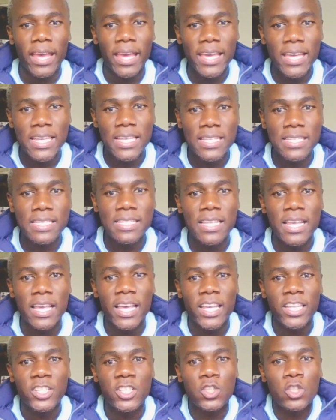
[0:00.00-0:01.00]
is
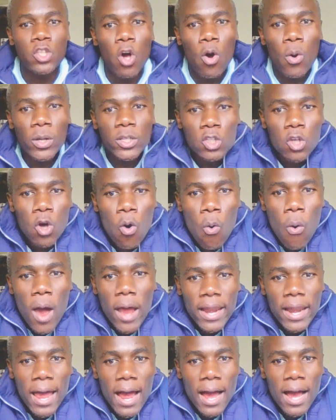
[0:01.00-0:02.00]

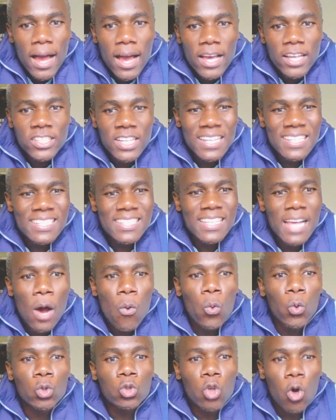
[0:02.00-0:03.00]
Xitsongwatsongwana xa
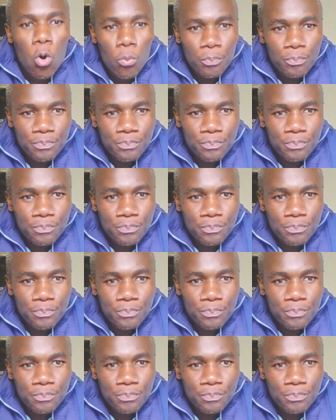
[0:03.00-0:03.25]
nsawuto.